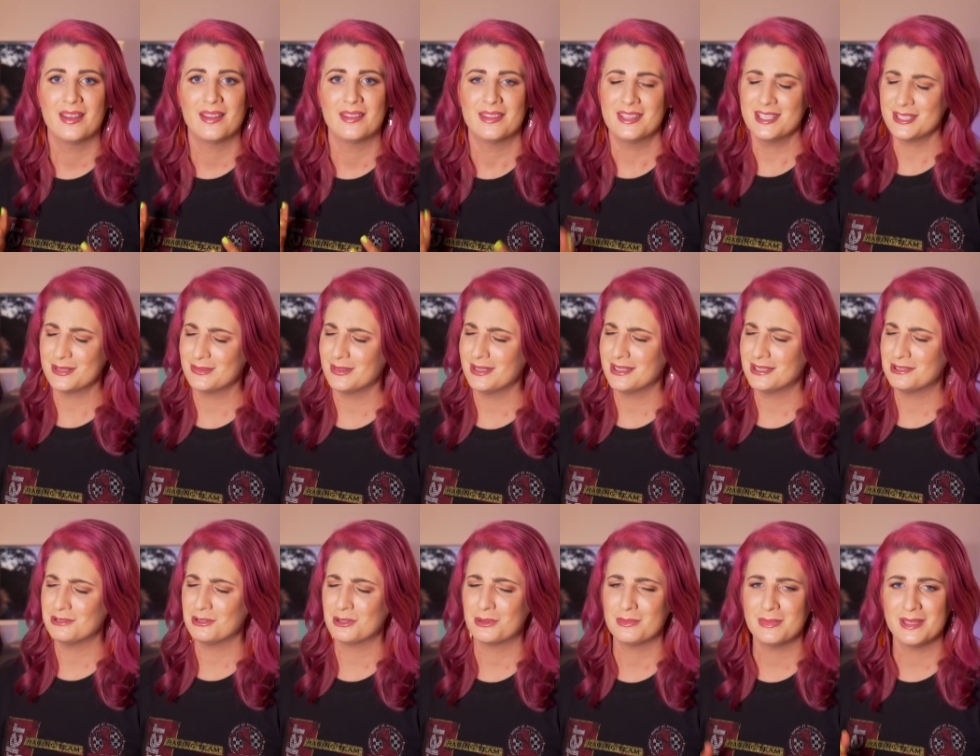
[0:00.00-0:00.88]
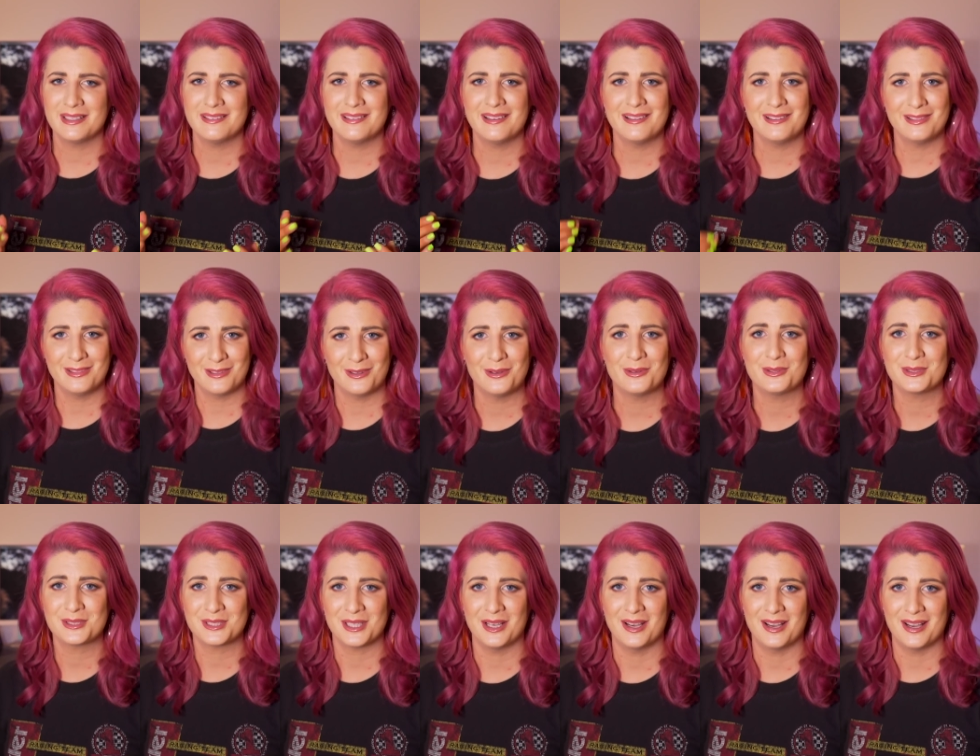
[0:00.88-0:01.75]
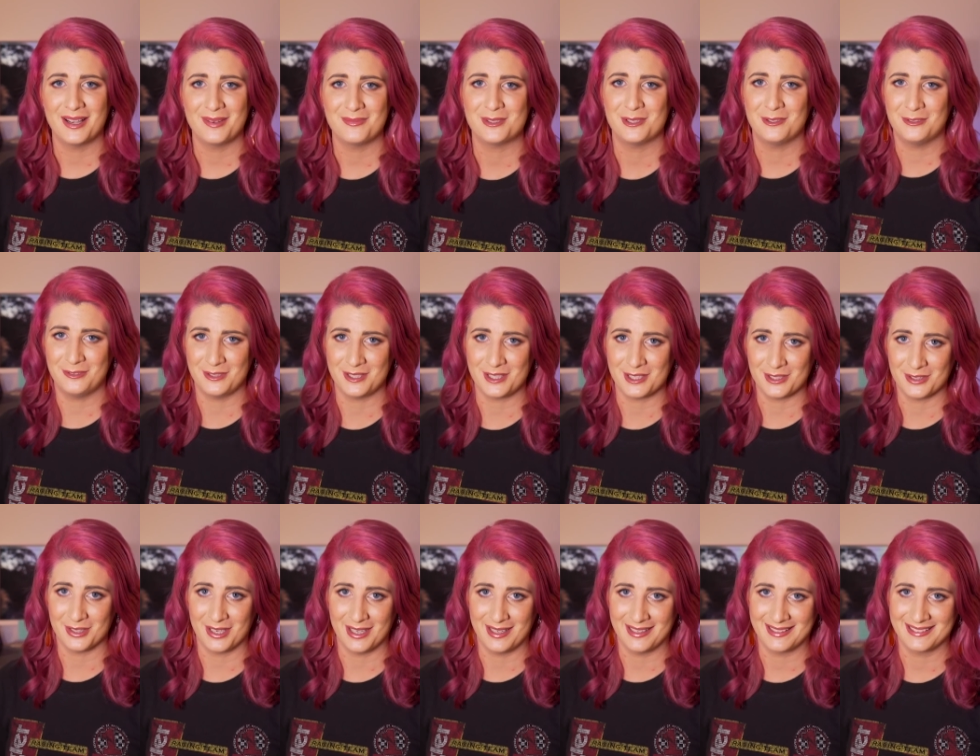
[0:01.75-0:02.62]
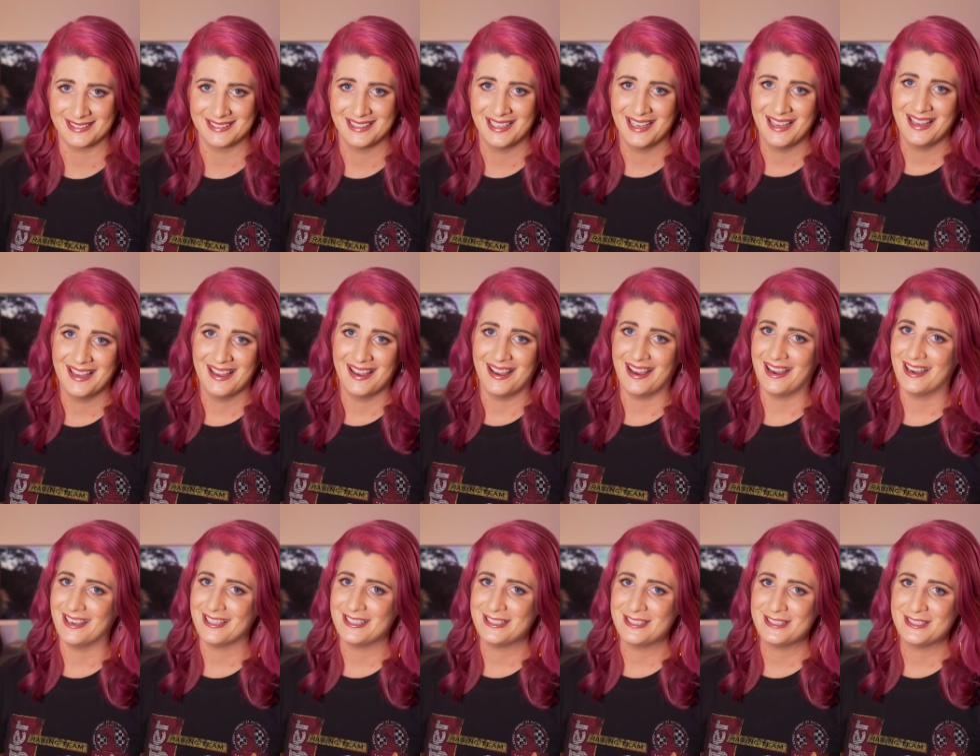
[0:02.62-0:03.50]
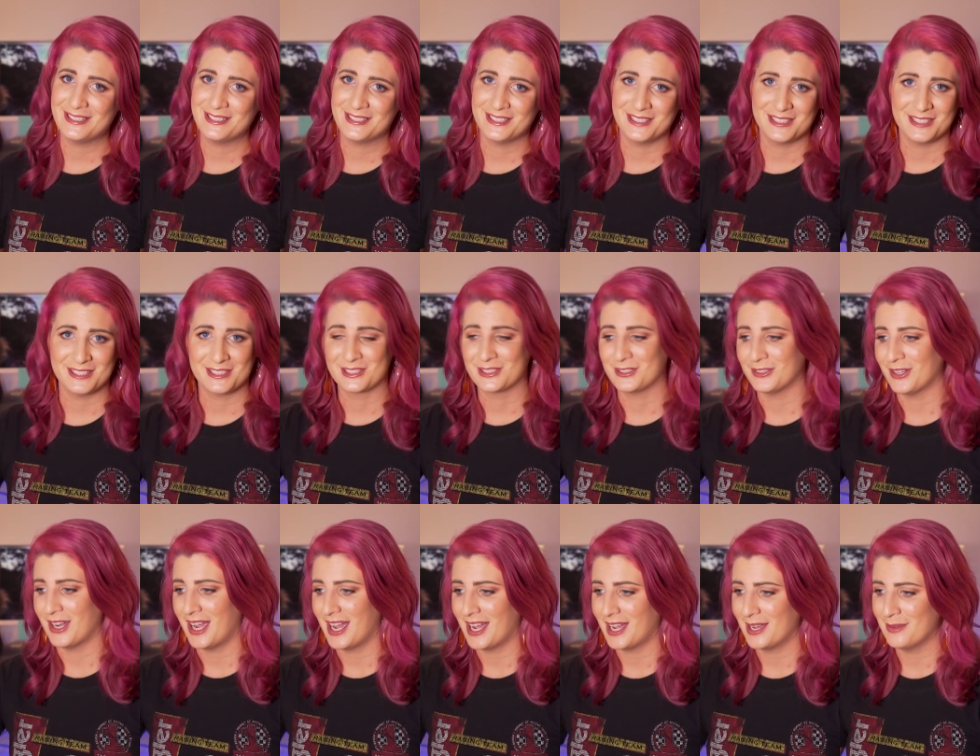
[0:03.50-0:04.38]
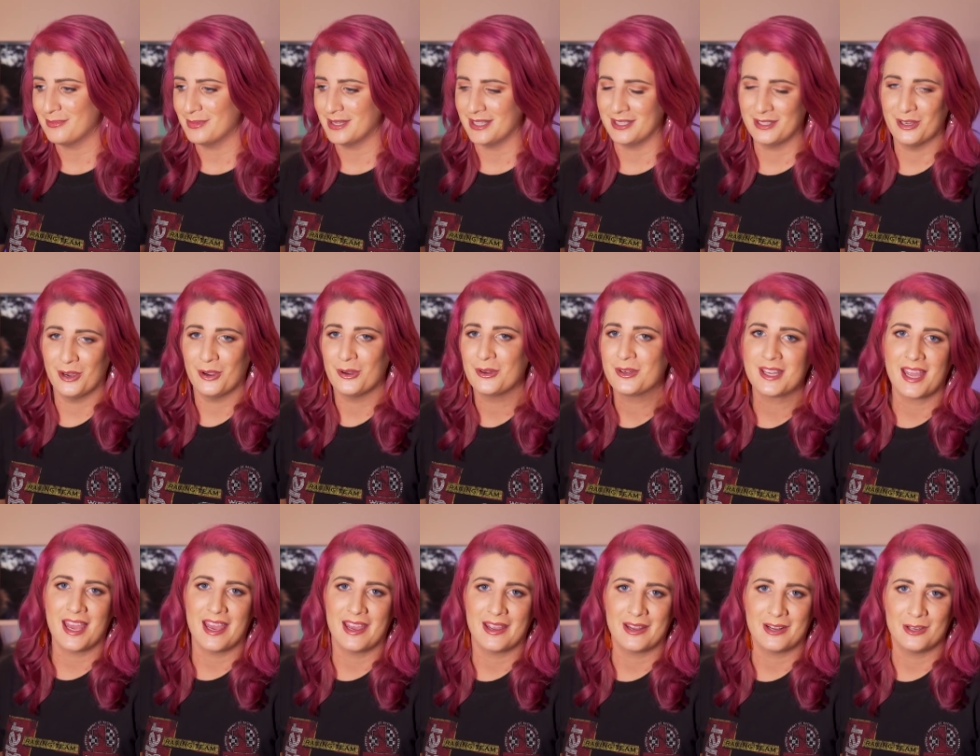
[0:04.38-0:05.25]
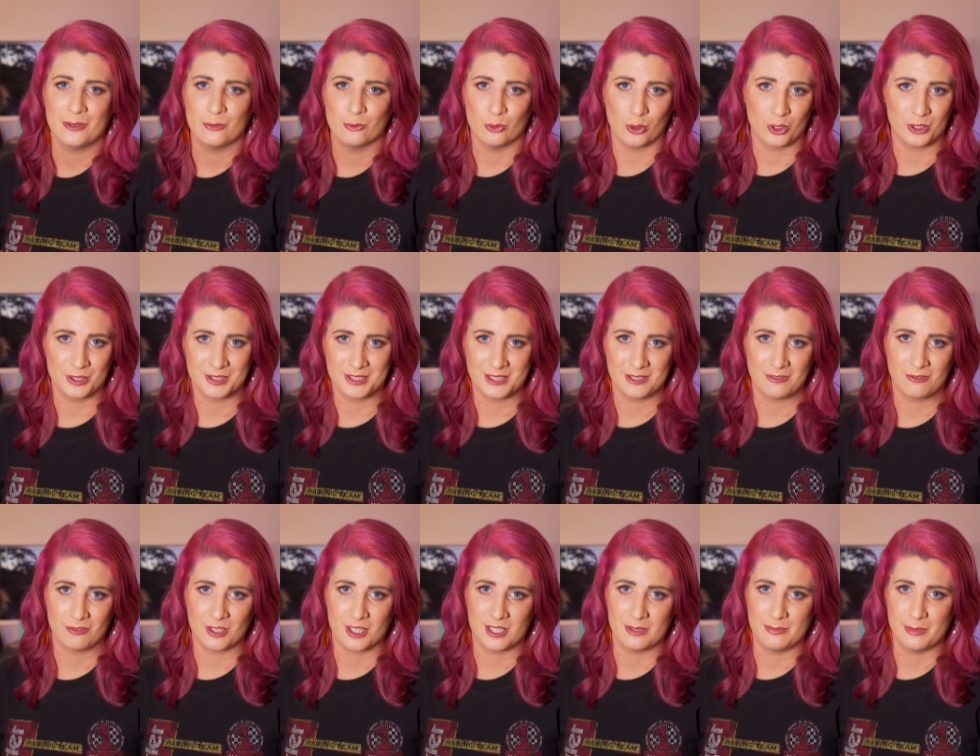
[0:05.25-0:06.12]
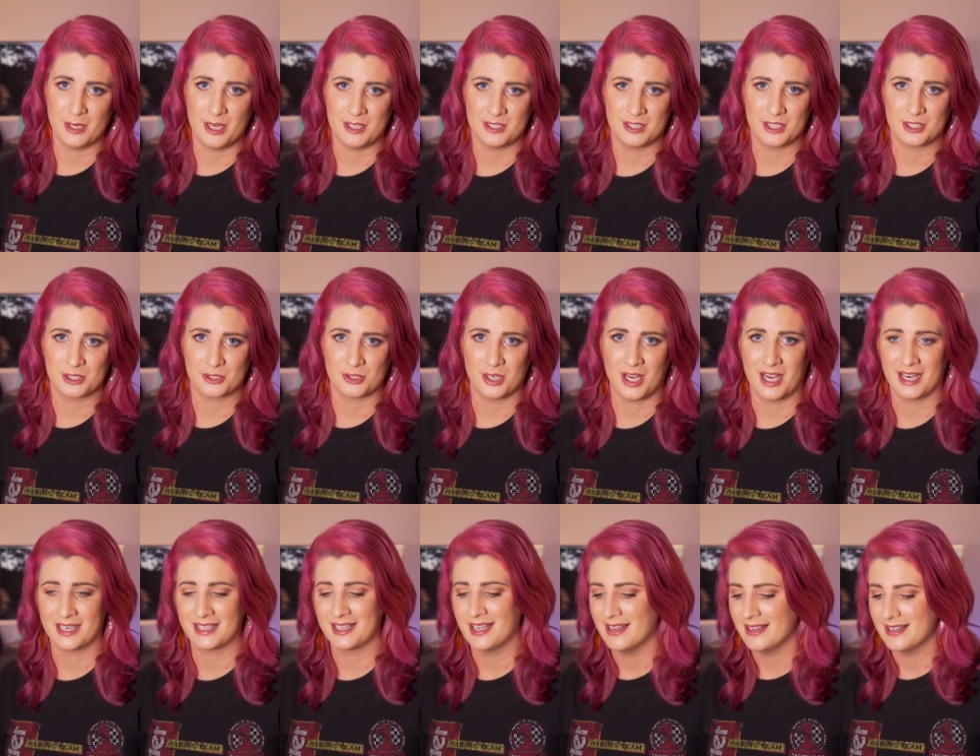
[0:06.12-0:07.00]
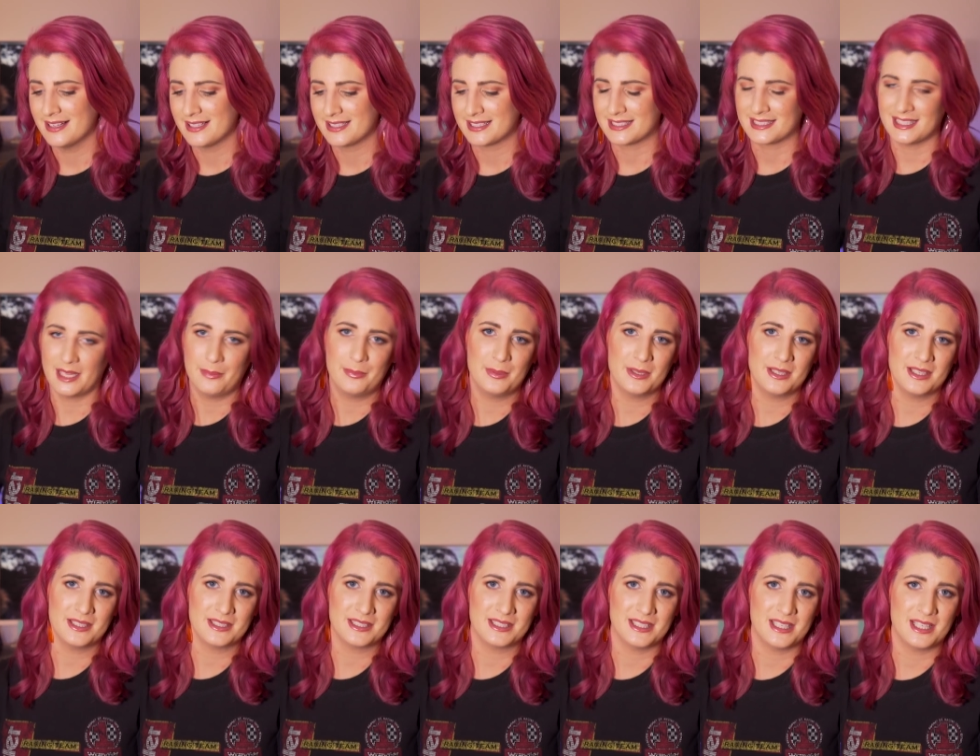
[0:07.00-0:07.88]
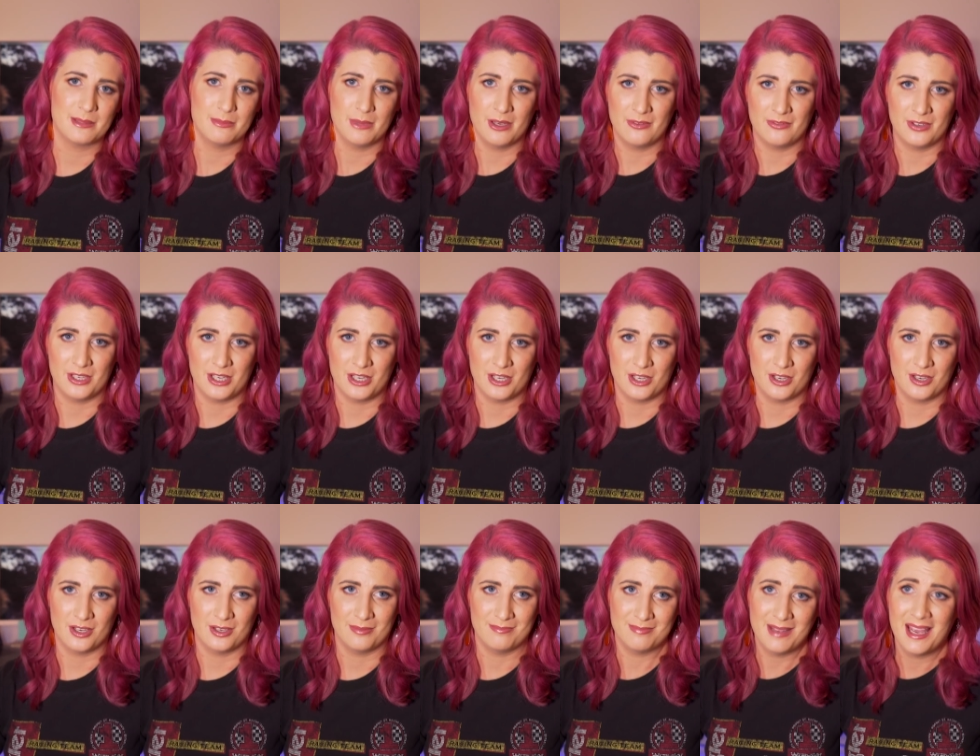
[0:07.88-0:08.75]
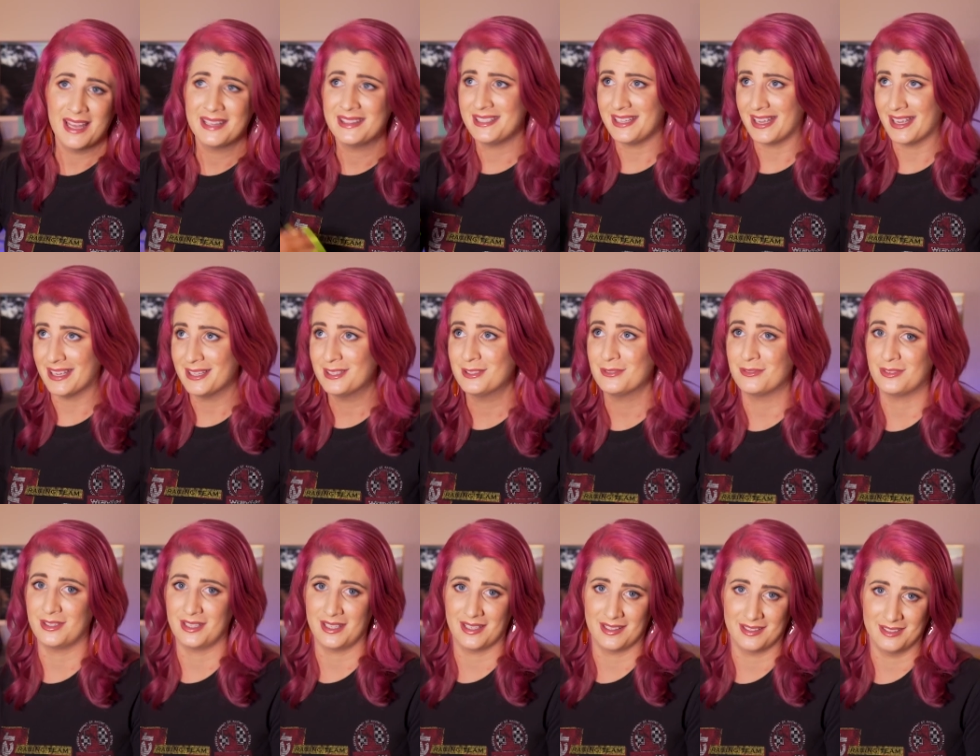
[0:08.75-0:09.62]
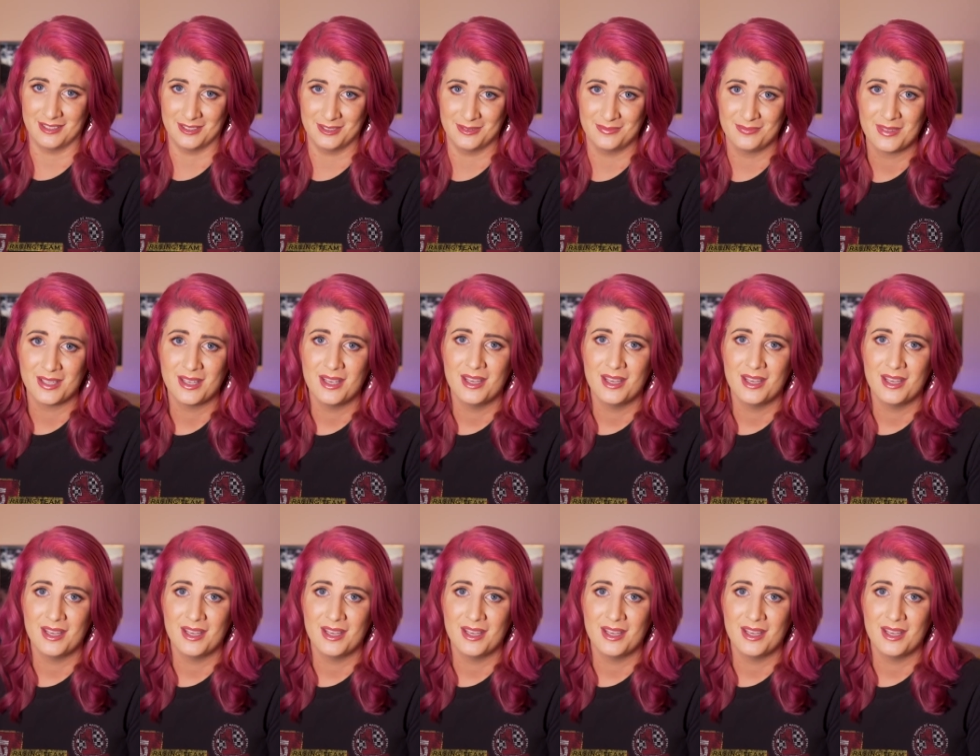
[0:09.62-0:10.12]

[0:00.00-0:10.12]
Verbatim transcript: This one took me a long time to figure out. I used to just grab an okay royalty free music track, slap it underneath my video at the end of the edit,